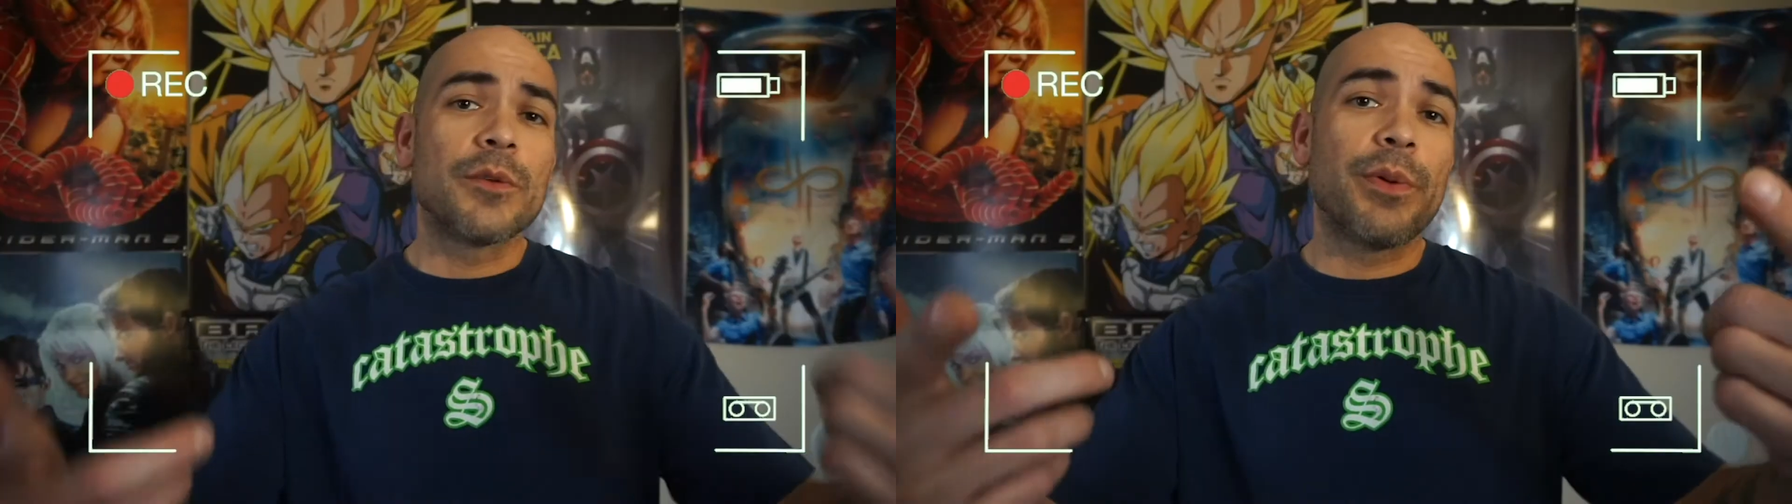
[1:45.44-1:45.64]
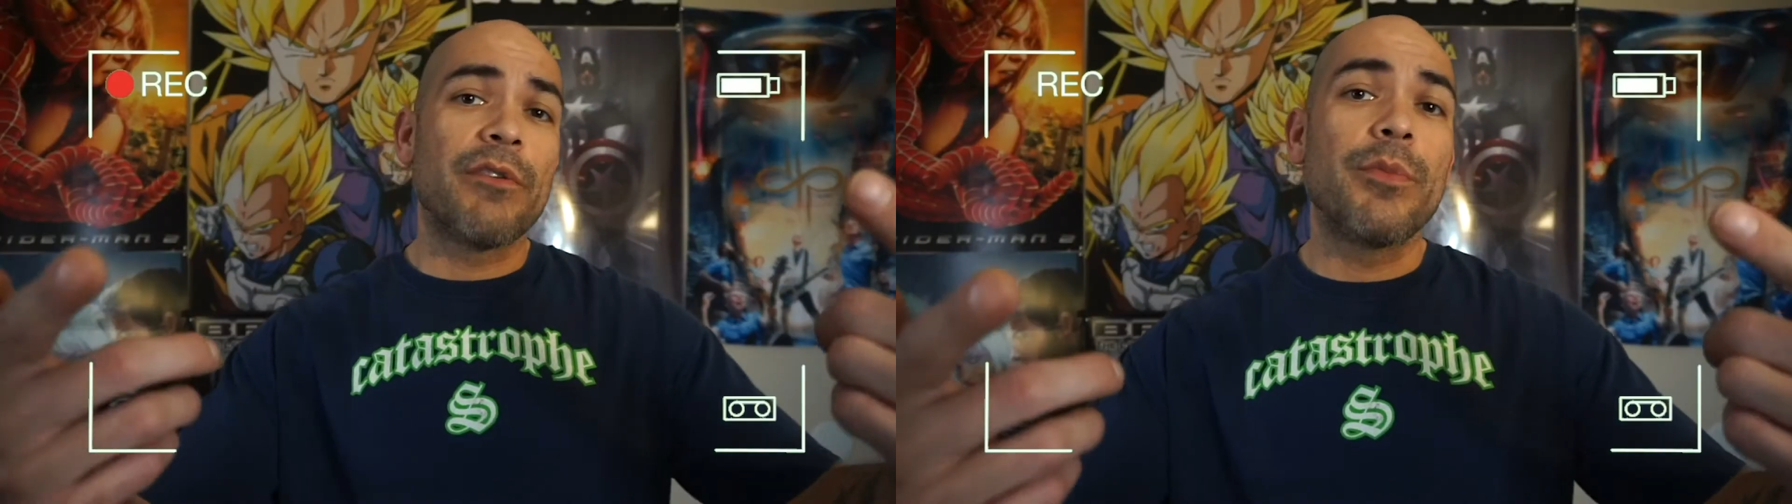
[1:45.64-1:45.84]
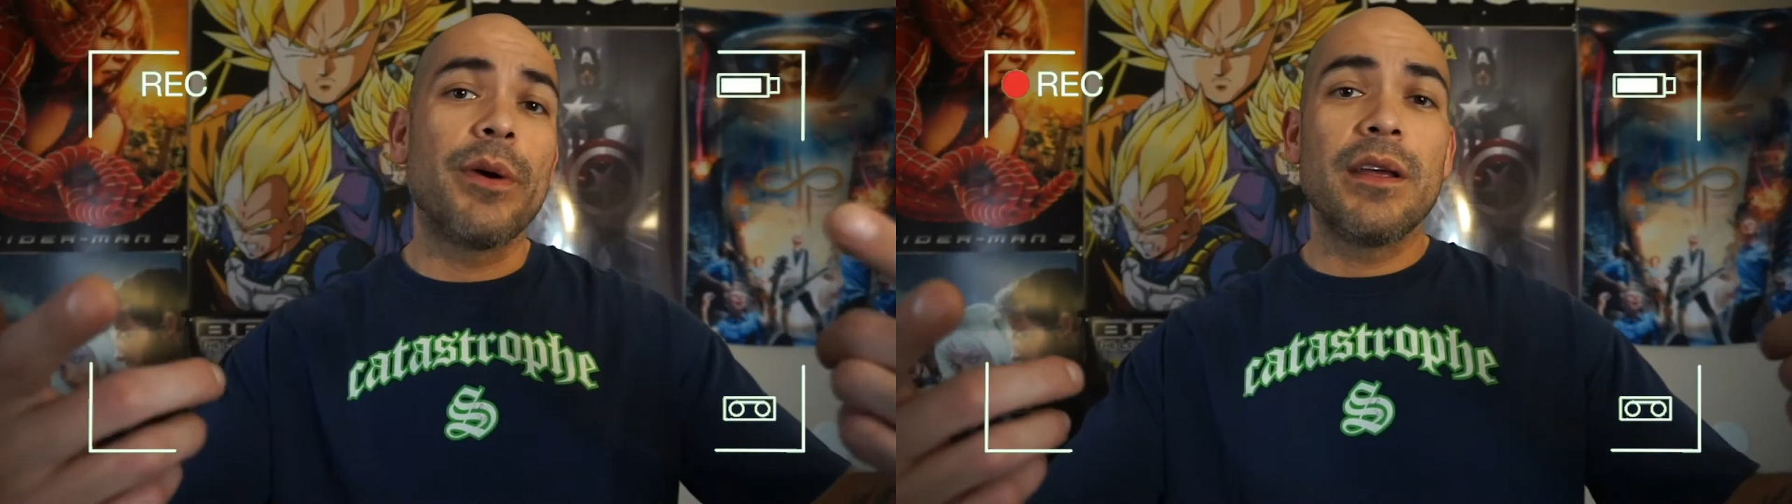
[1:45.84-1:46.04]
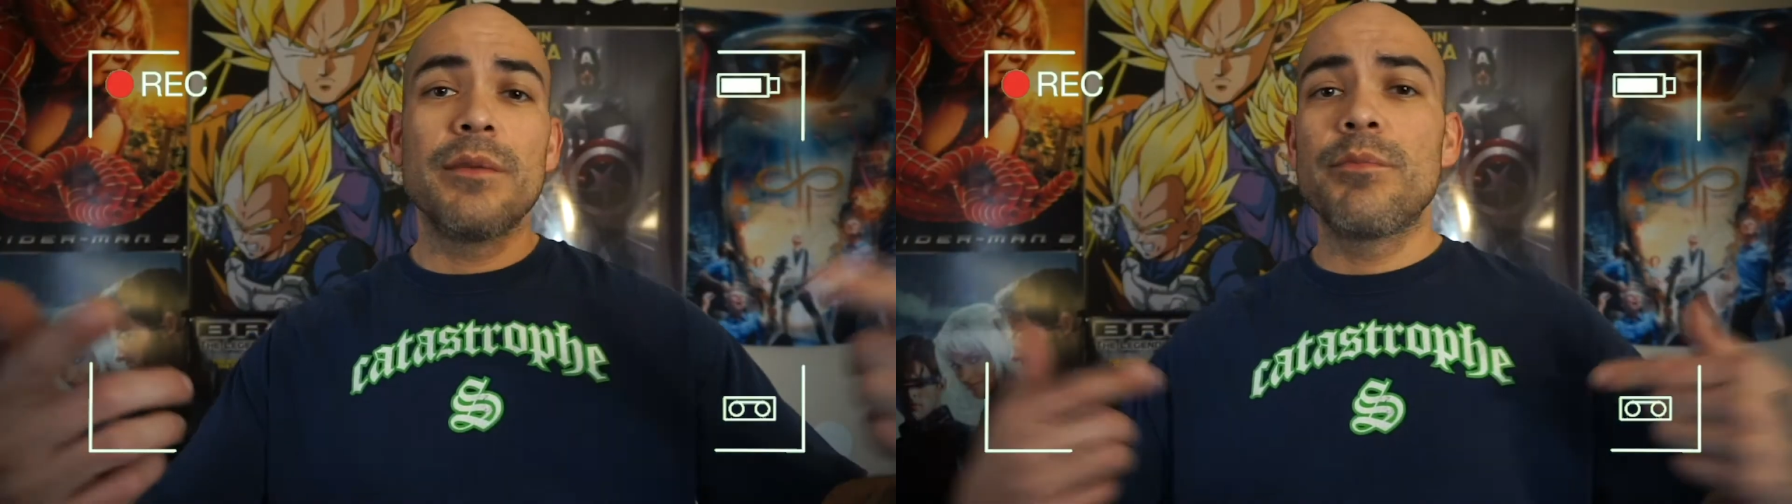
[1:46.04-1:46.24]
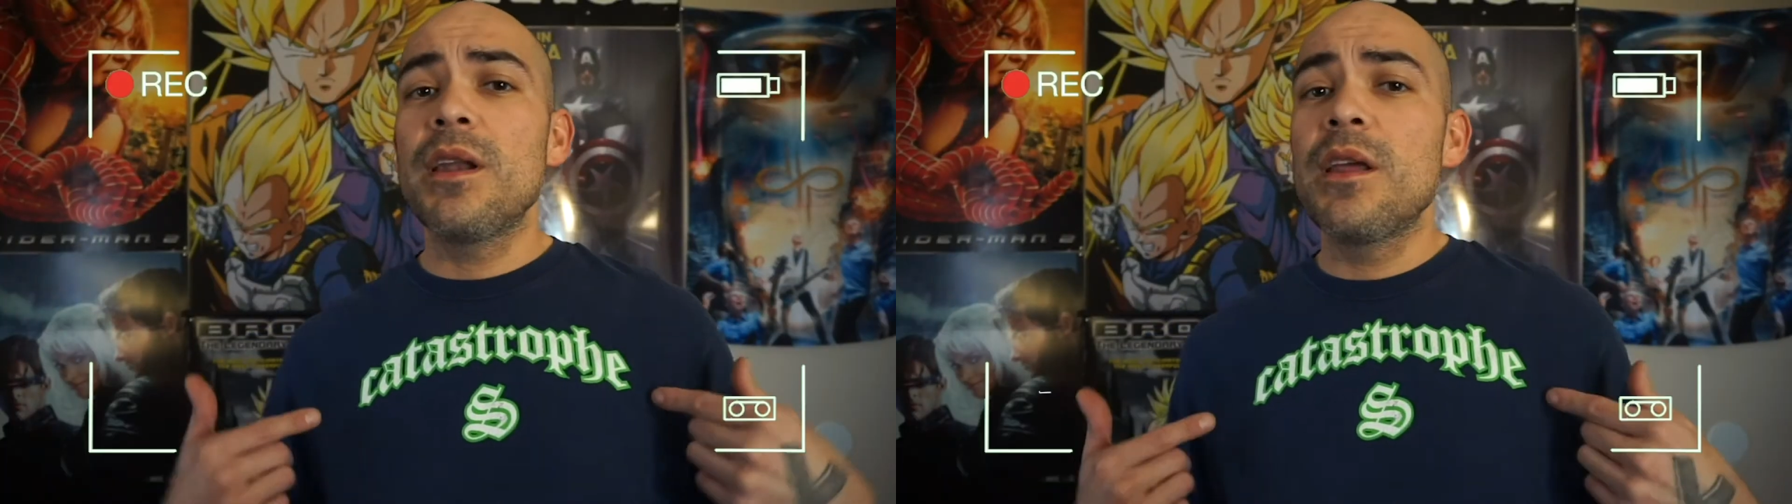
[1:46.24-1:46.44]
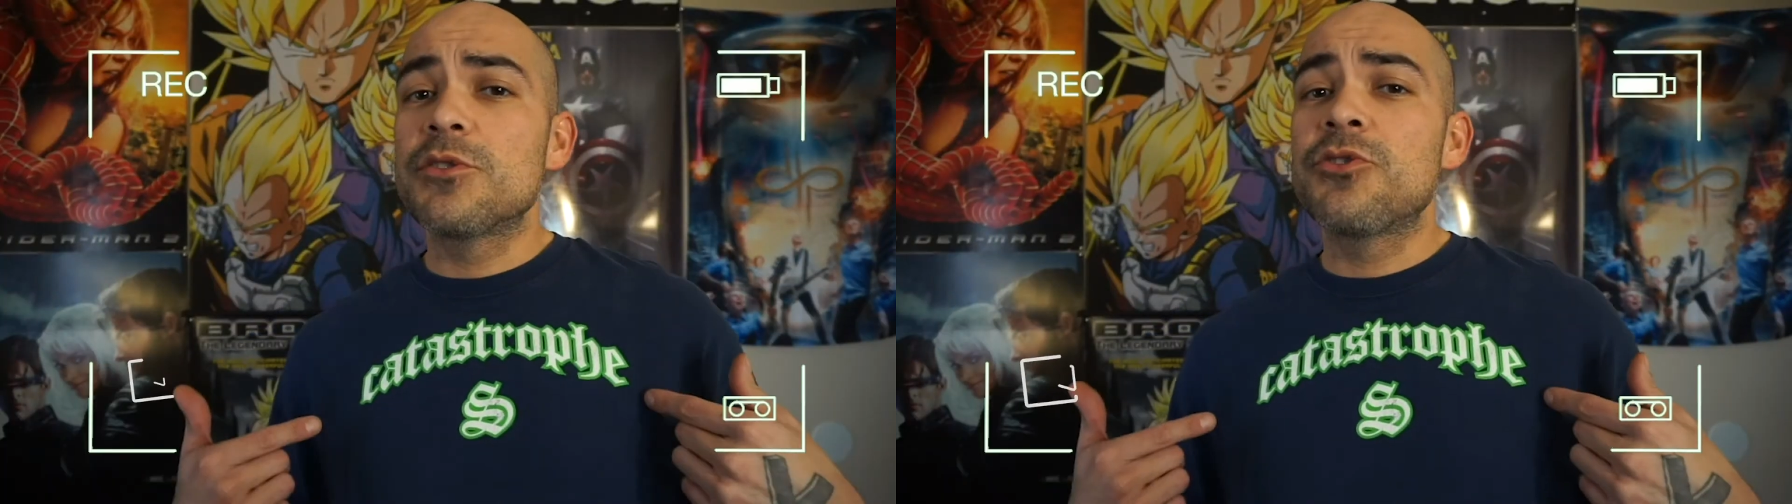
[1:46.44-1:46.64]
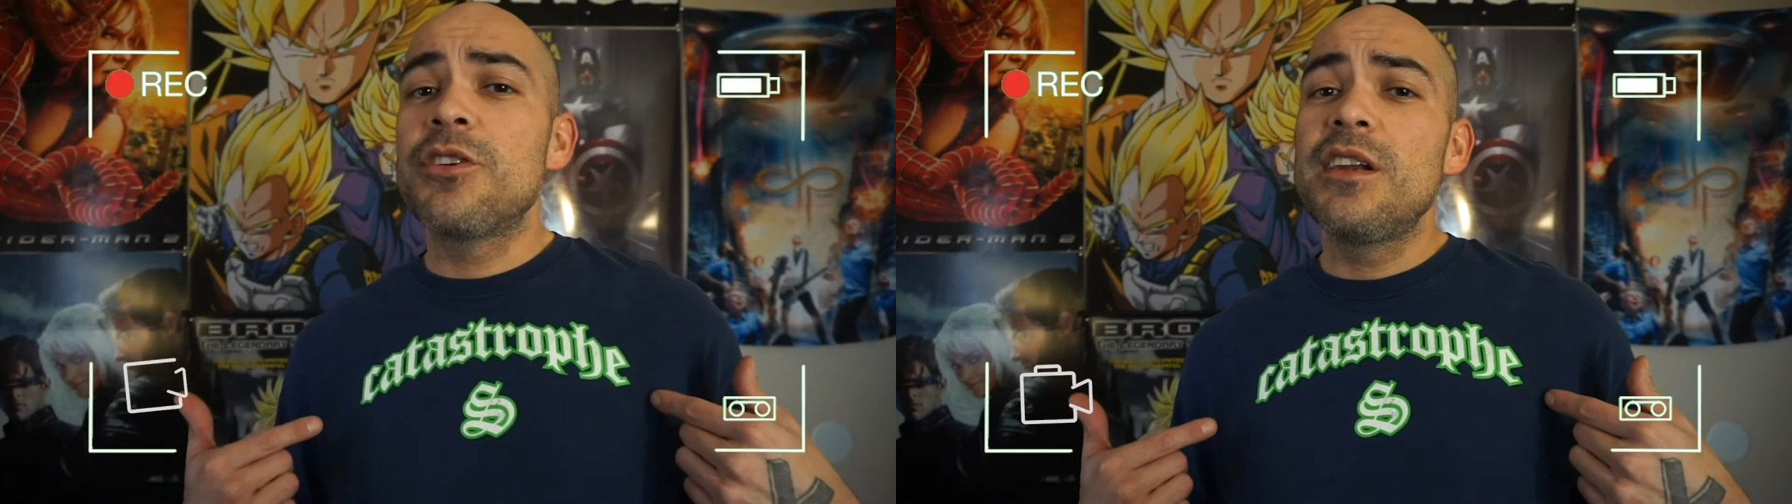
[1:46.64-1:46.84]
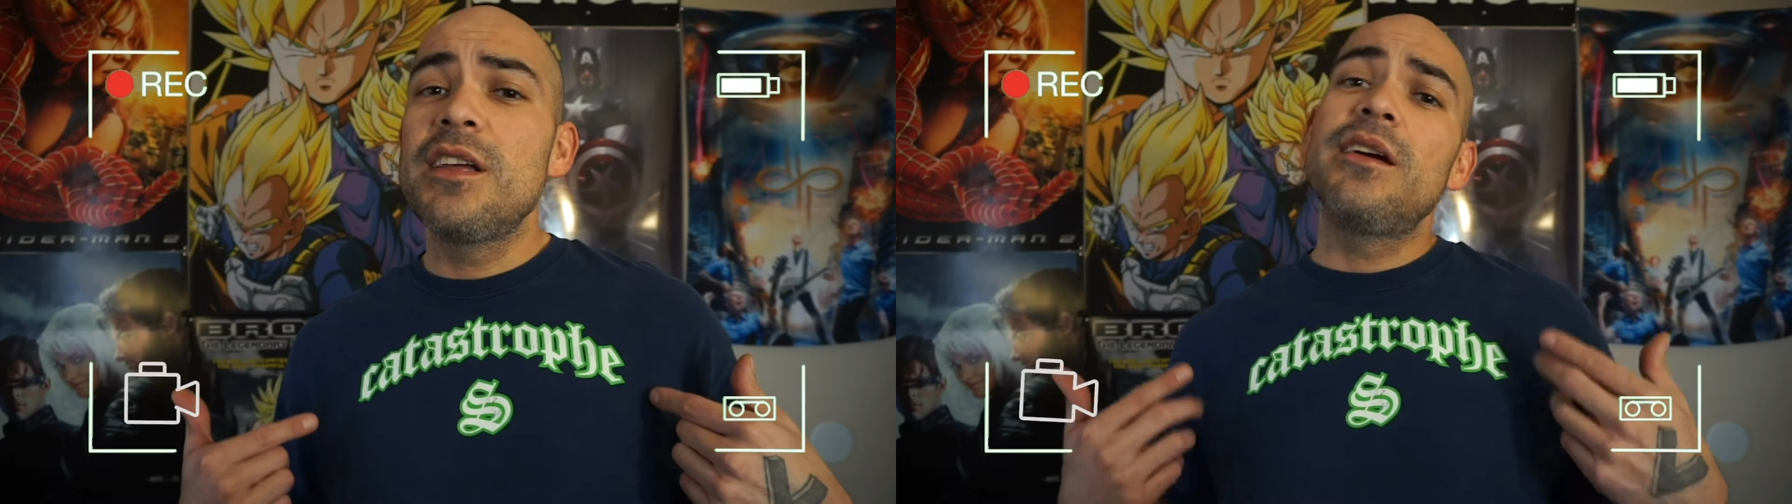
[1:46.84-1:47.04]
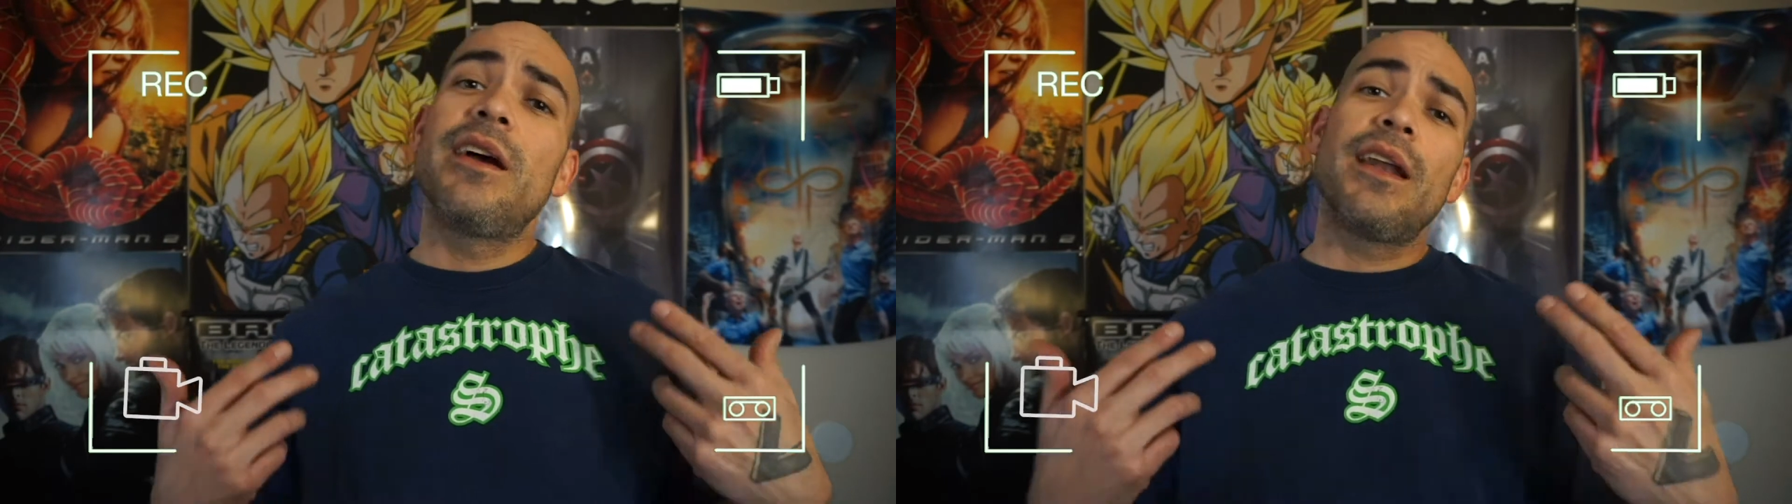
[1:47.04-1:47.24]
up, everybody? My name is Trinity,